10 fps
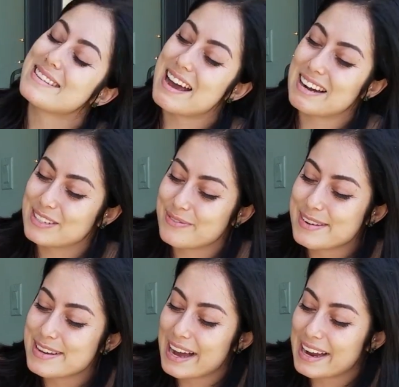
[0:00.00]
next
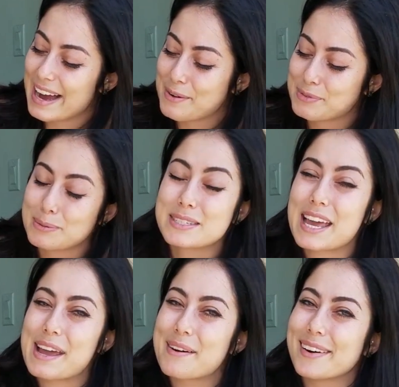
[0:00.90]
week I have some
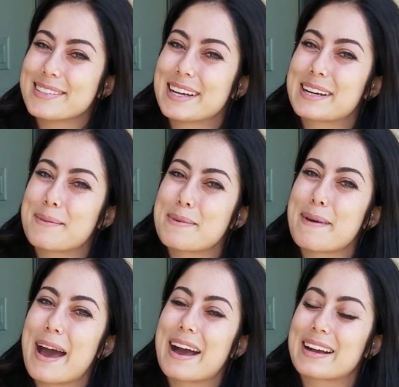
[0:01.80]
skate content coming
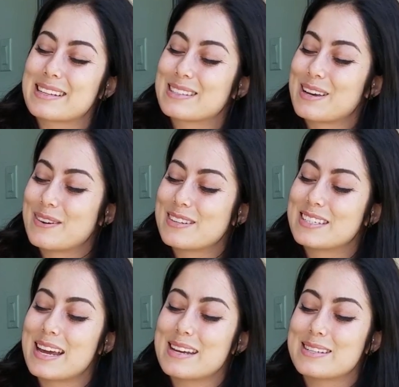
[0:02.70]
back, so
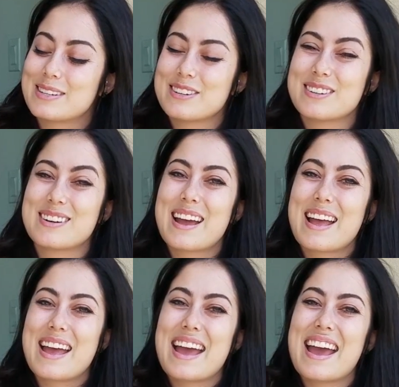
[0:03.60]
stay tuned
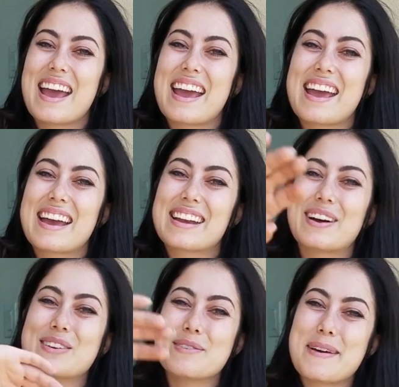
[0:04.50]
and
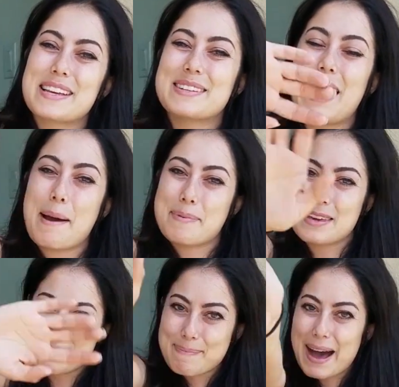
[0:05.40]
go do what makes you
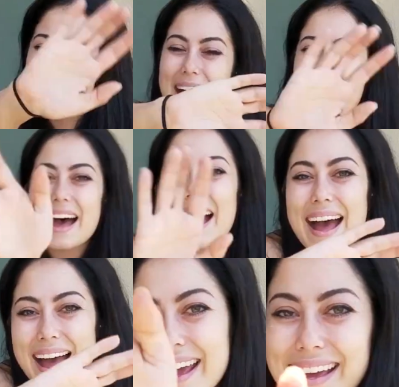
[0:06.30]
happy.
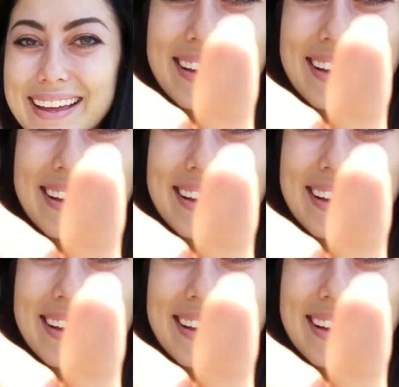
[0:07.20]
Bye.